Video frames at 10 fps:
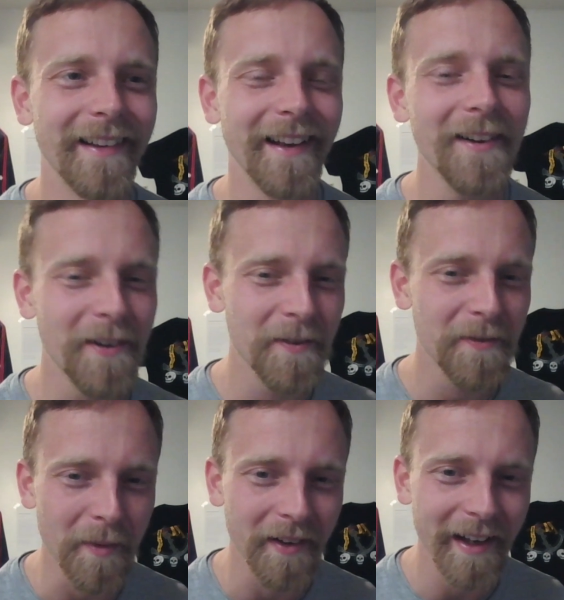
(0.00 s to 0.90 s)
Not all of
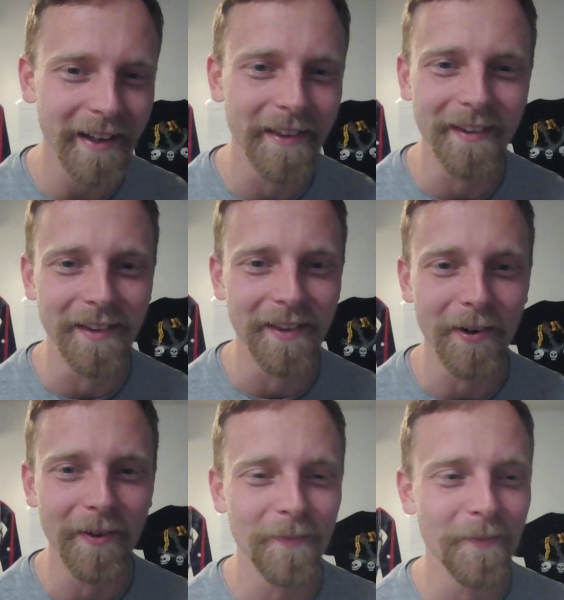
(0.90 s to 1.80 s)
them are like this,
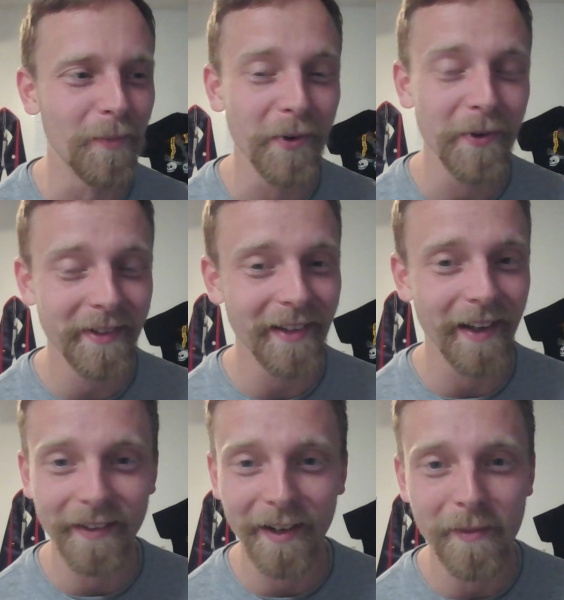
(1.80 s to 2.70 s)
though. Bruce,
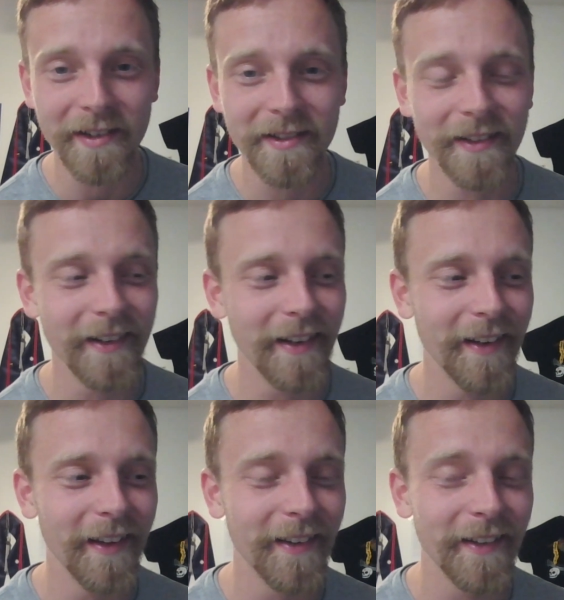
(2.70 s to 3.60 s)
as I mentioned,
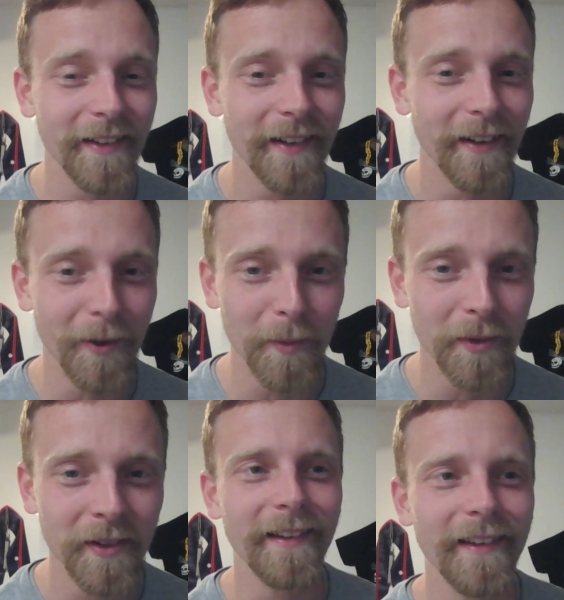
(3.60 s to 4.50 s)
isn't a
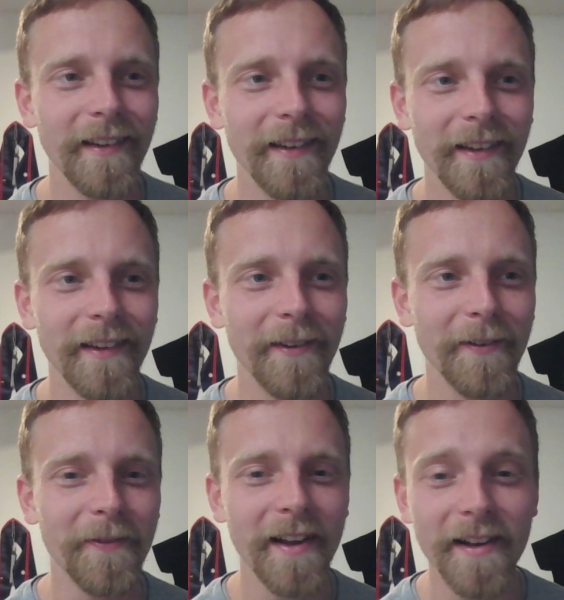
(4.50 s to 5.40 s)
noble.
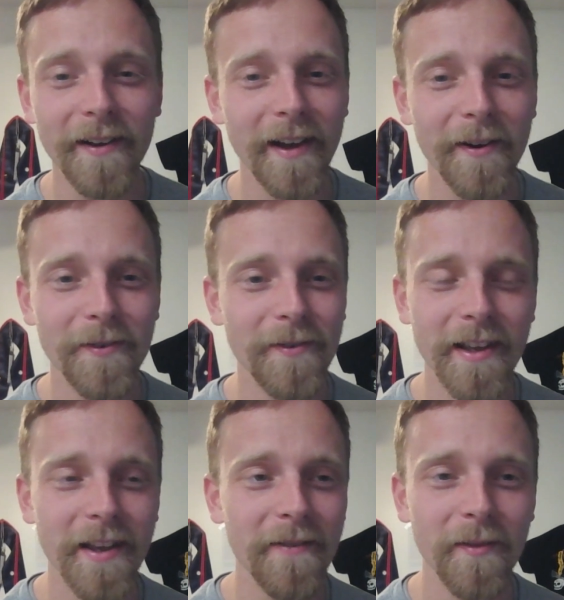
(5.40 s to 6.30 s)
Find out how
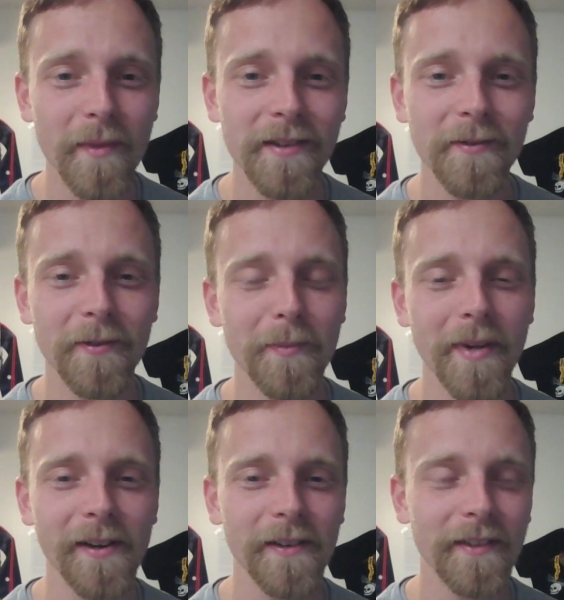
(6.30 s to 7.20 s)
he even meets
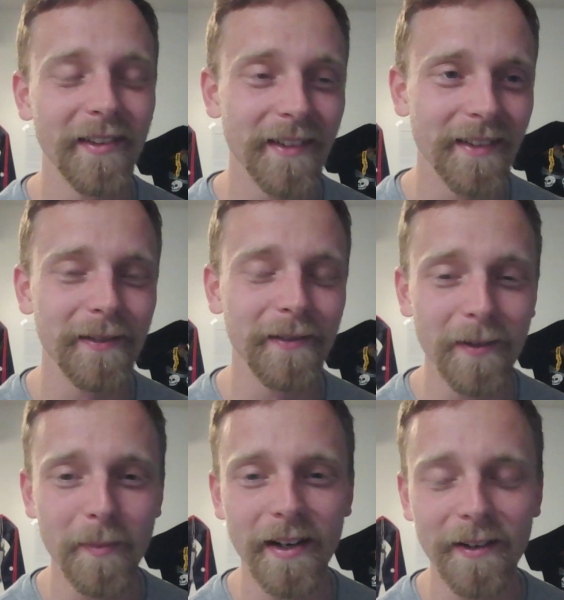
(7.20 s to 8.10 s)
Fitzpatrick, because it's a
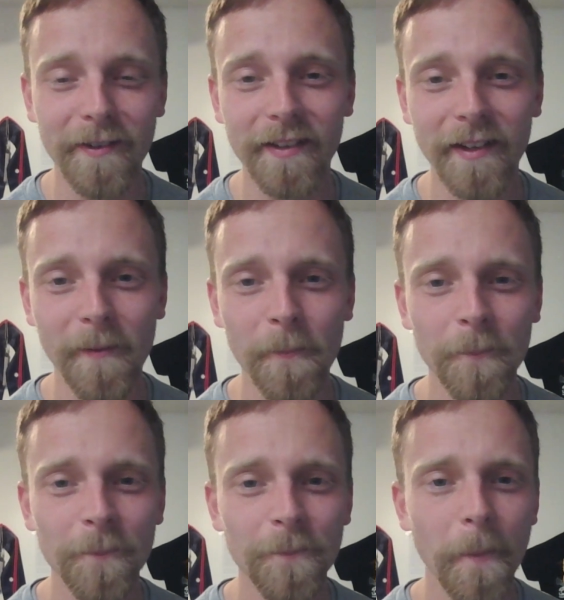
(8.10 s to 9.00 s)
little bit interesting.
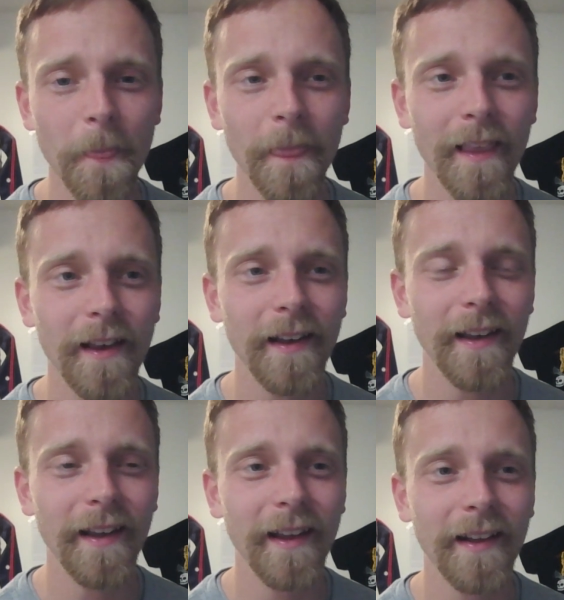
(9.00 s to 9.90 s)

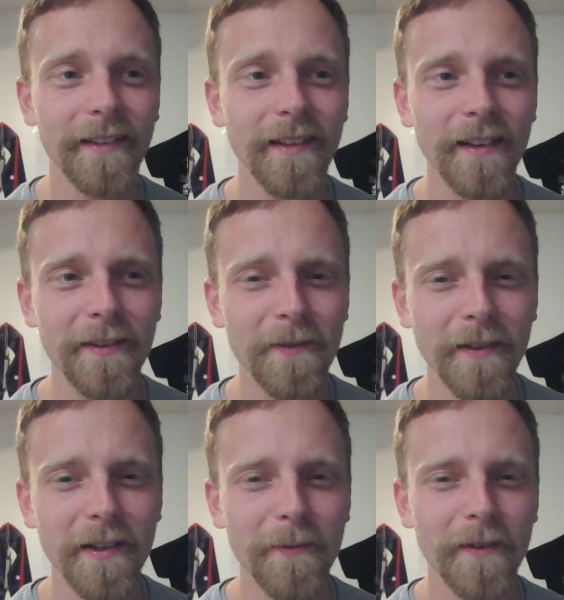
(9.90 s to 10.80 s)
And he's not the
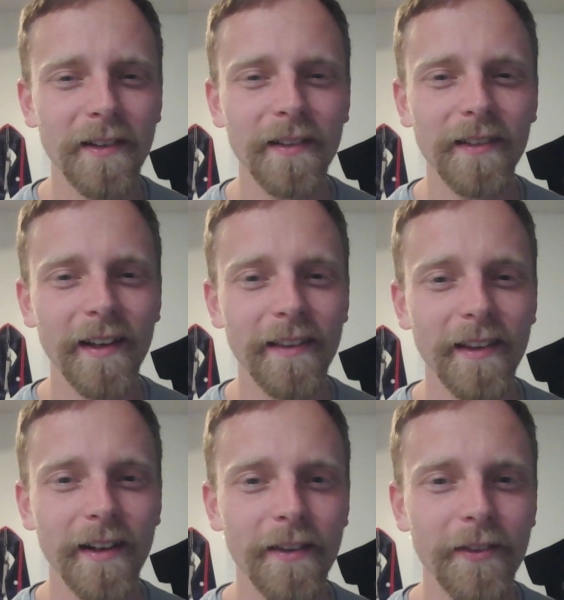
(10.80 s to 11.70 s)
only one like
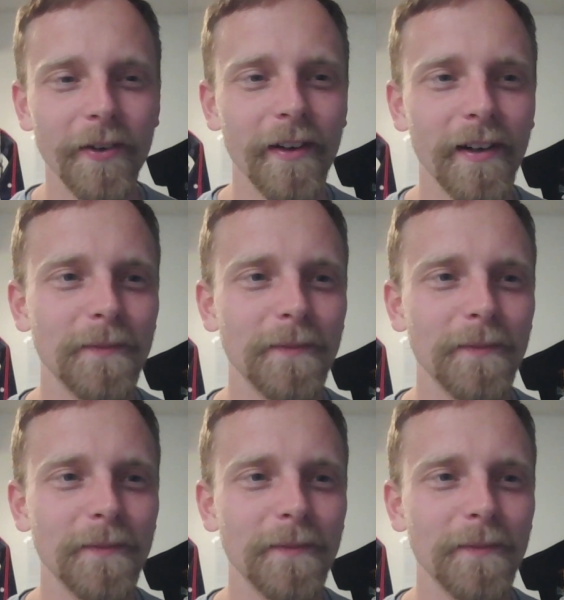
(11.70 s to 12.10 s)
that either.